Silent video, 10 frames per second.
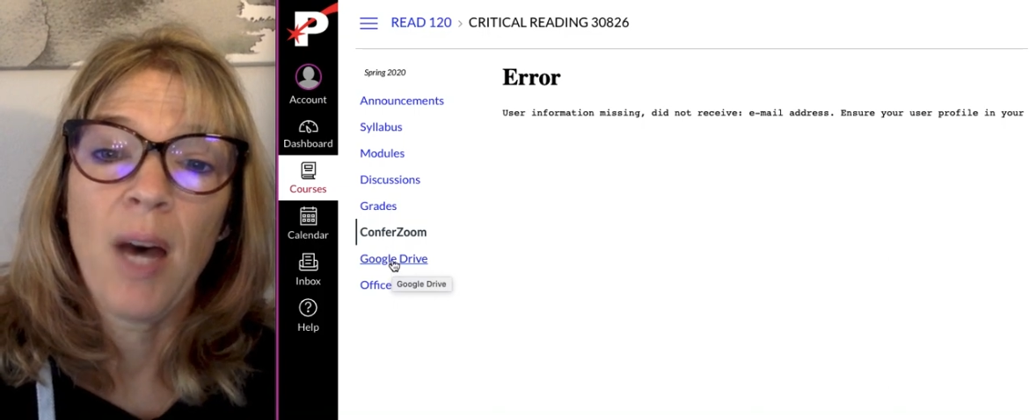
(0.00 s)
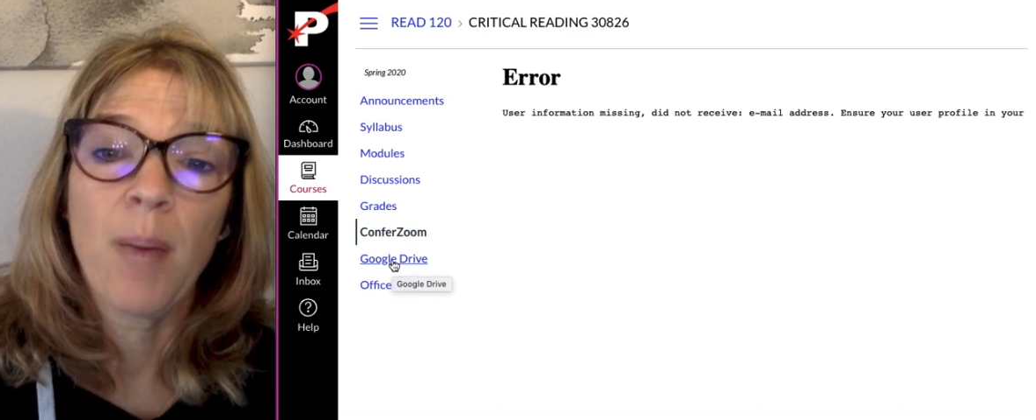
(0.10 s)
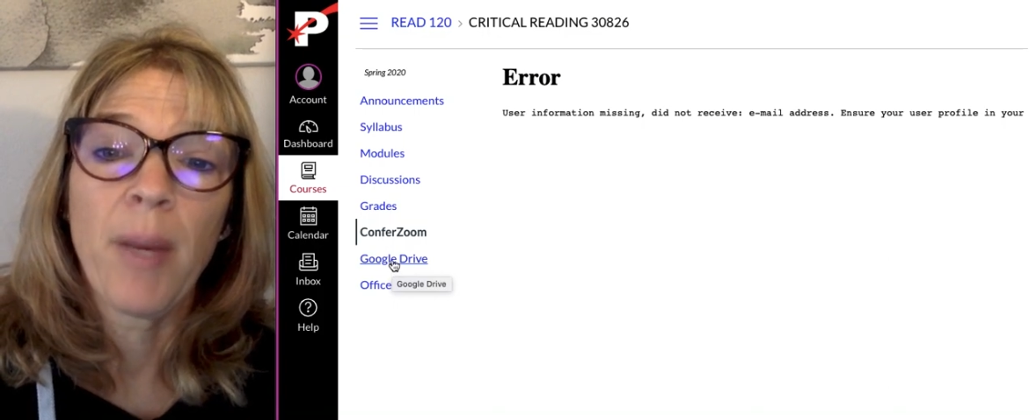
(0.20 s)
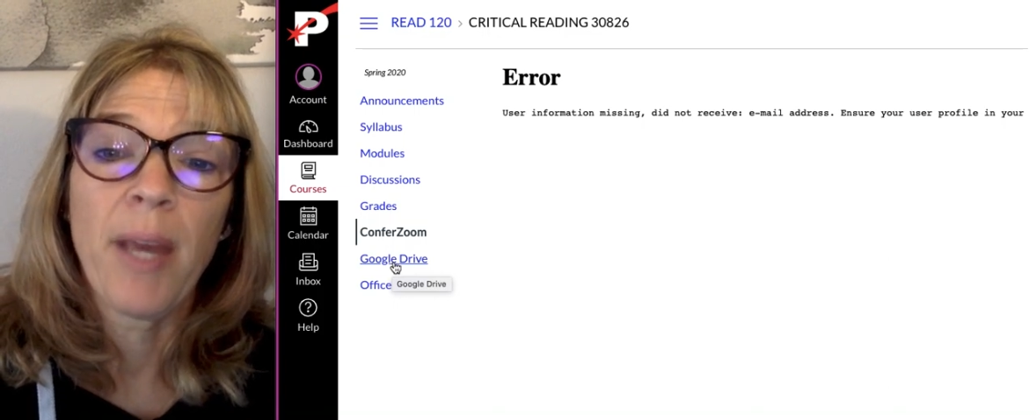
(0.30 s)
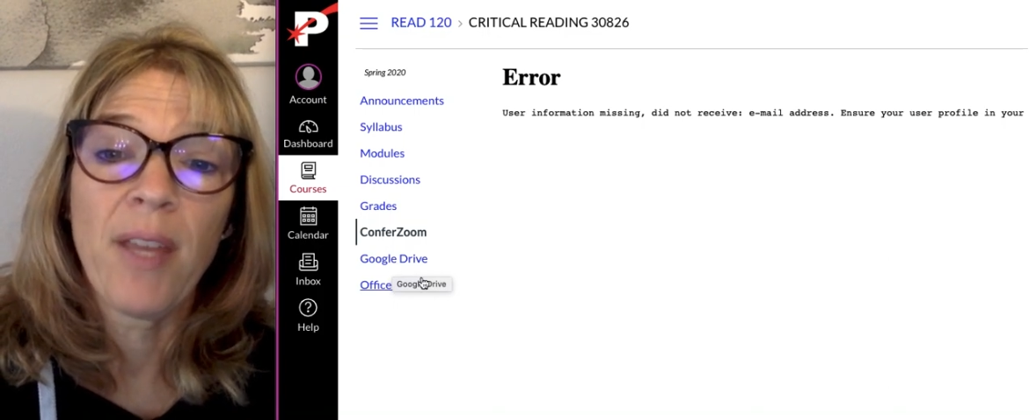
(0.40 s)

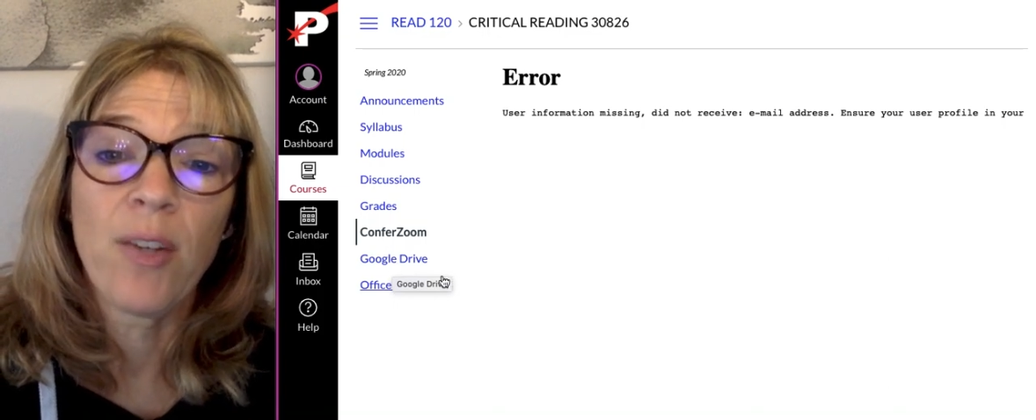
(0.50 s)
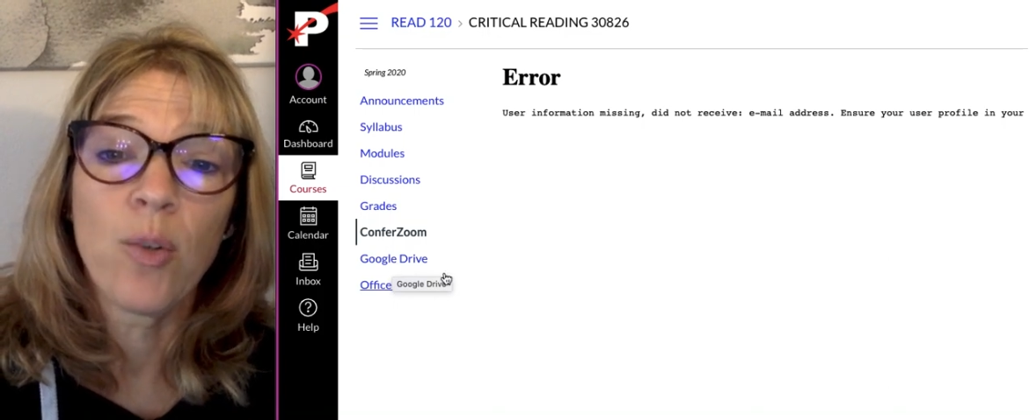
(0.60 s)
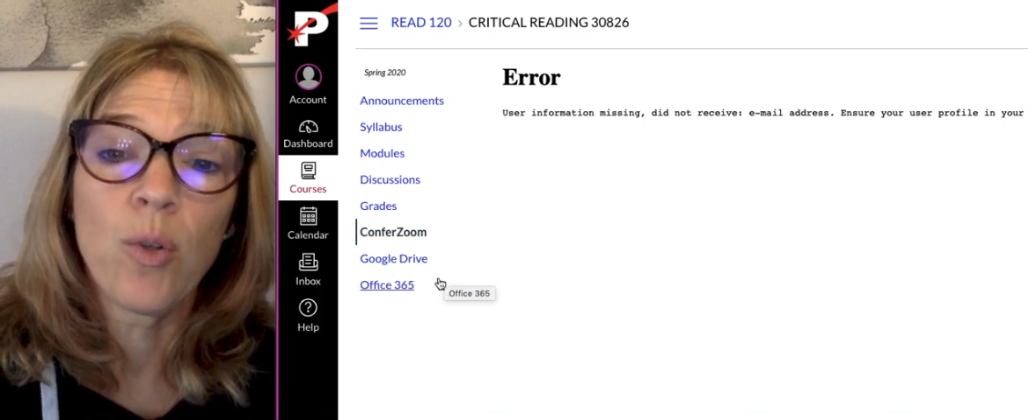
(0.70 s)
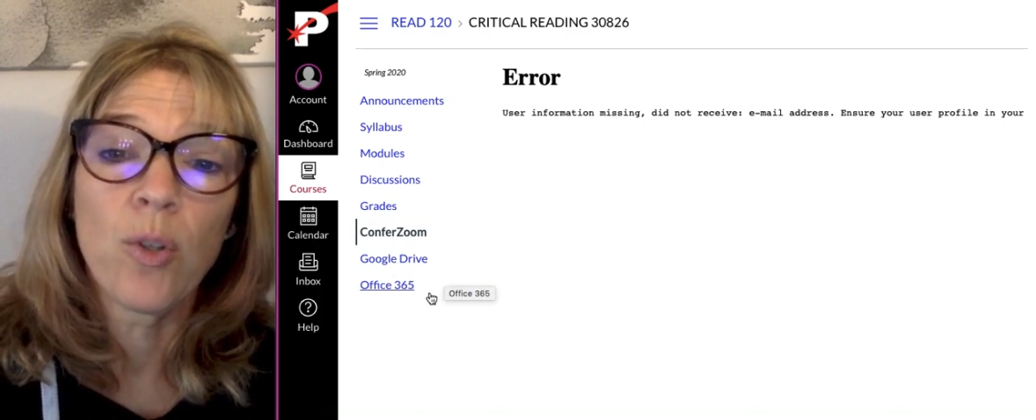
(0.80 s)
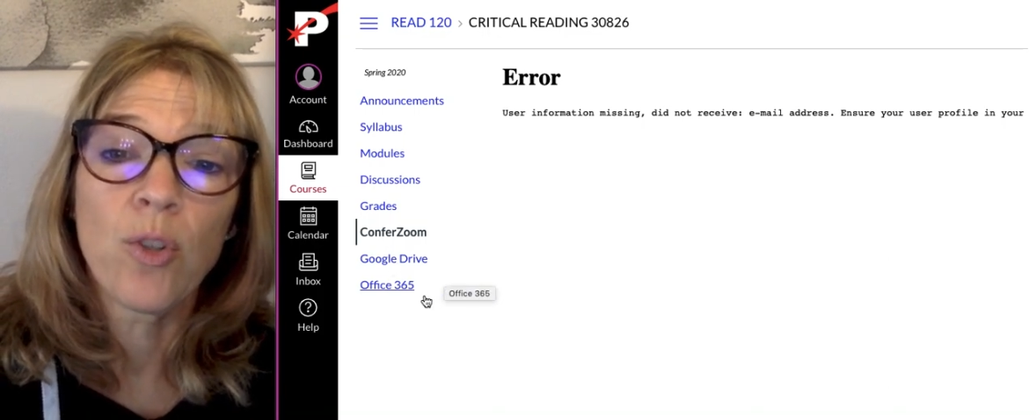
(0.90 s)
And then
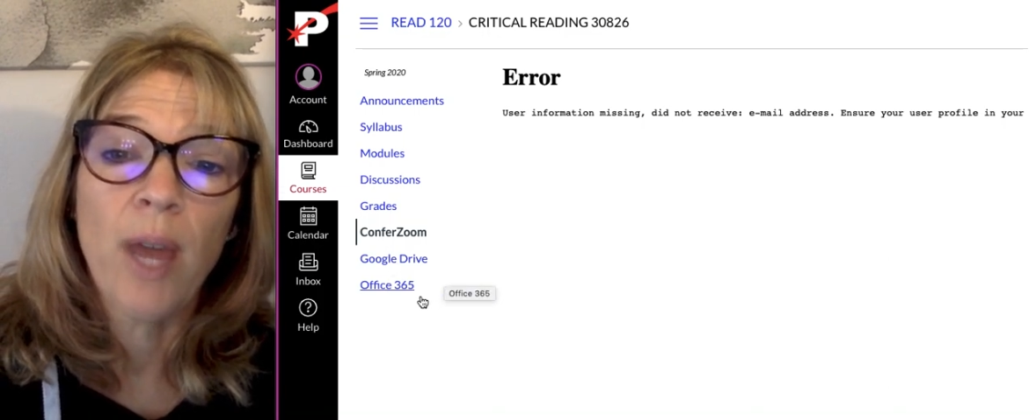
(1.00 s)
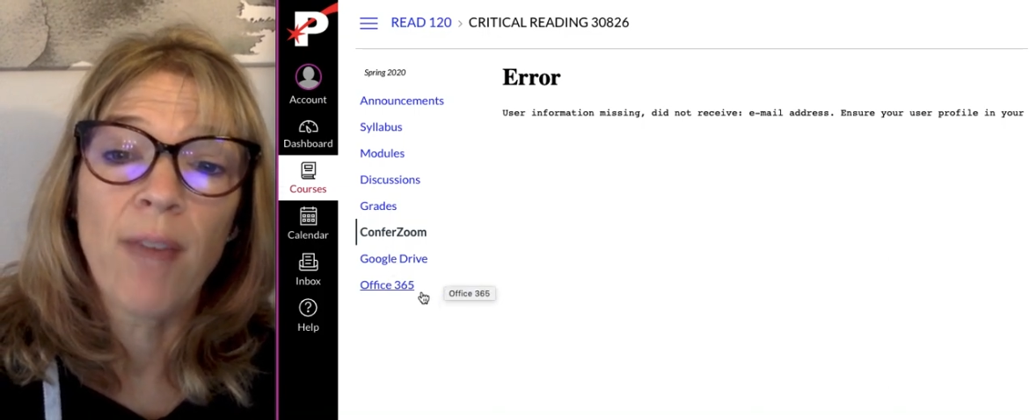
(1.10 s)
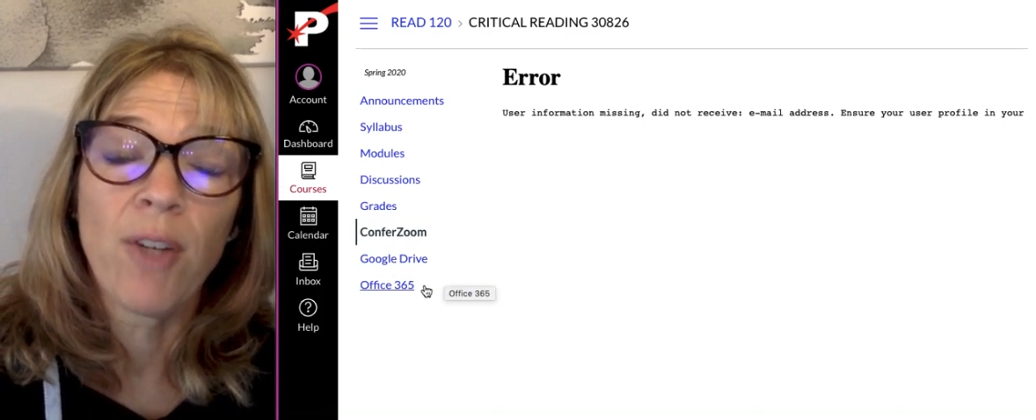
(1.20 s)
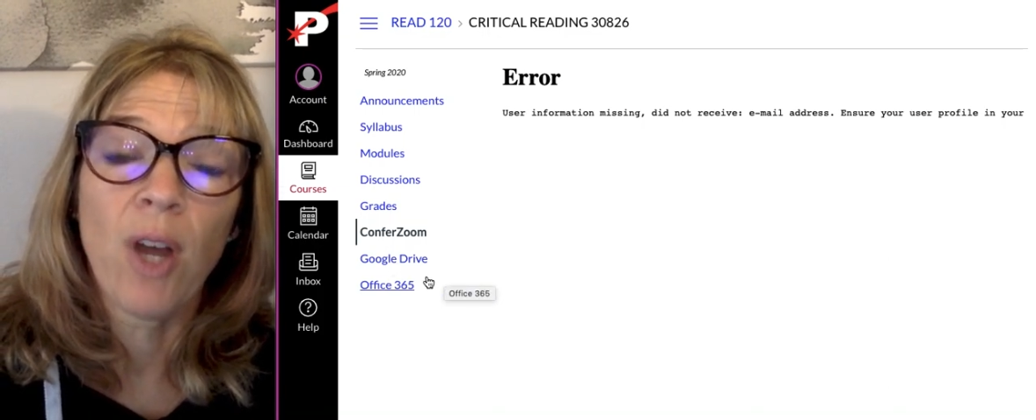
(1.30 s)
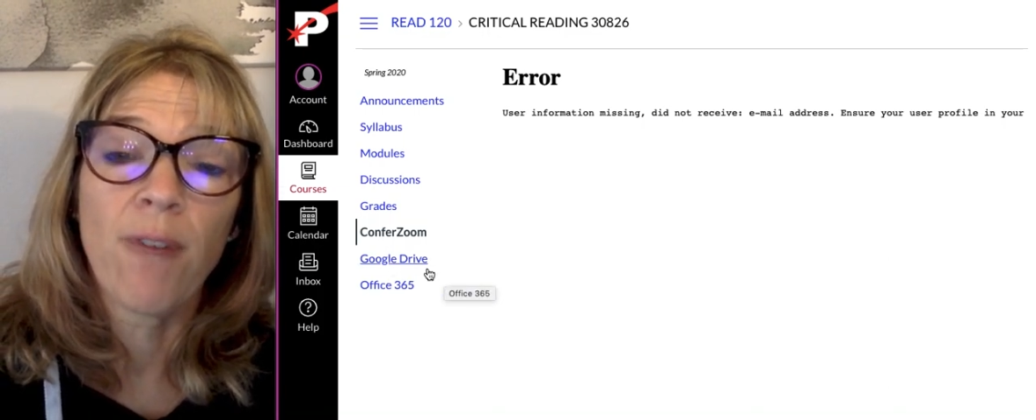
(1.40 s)
Google Drive
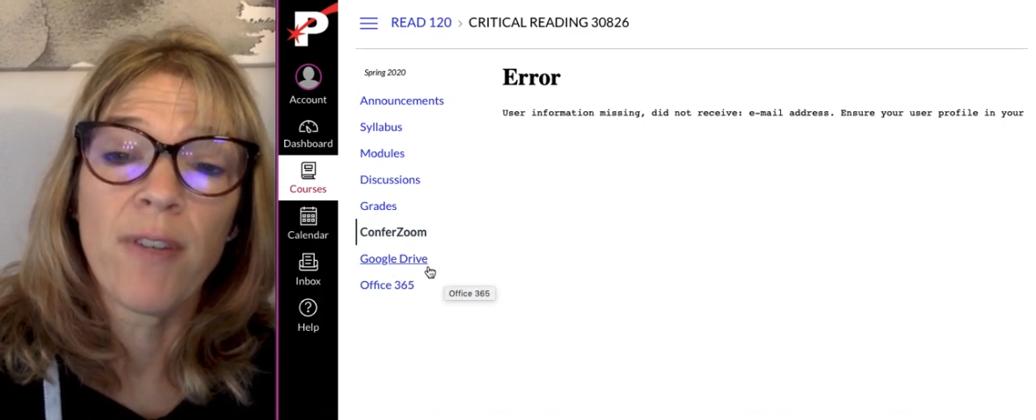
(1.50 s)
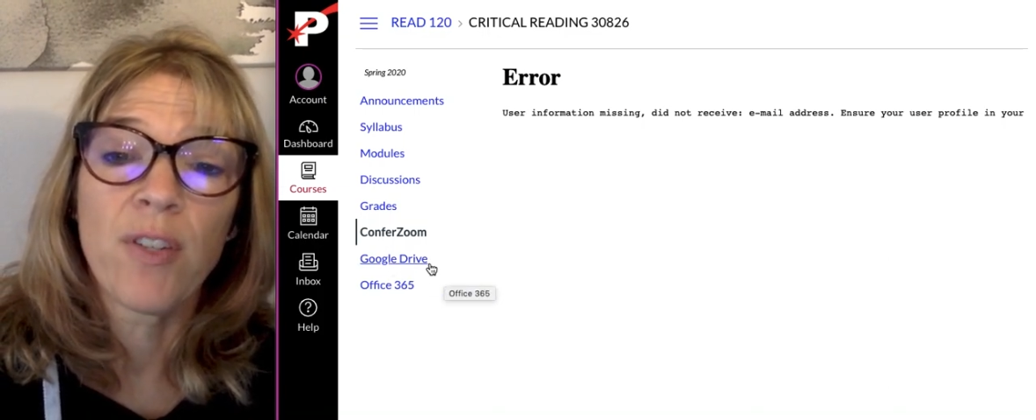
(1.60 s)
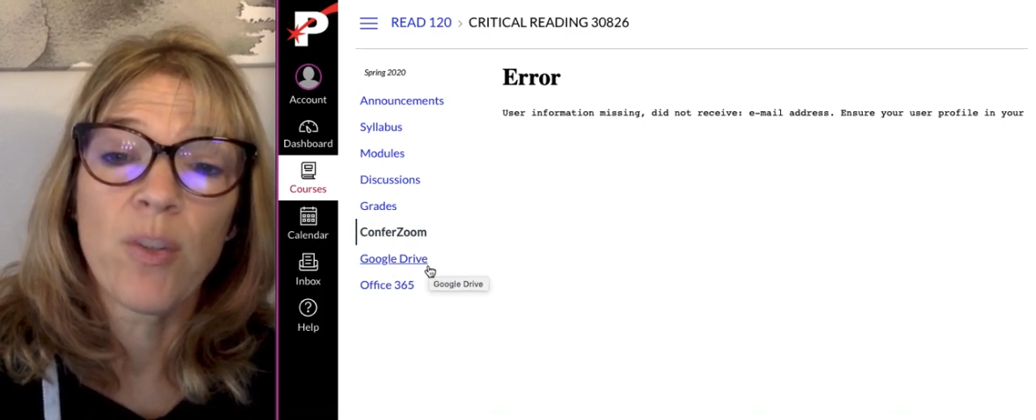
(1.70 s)
and Office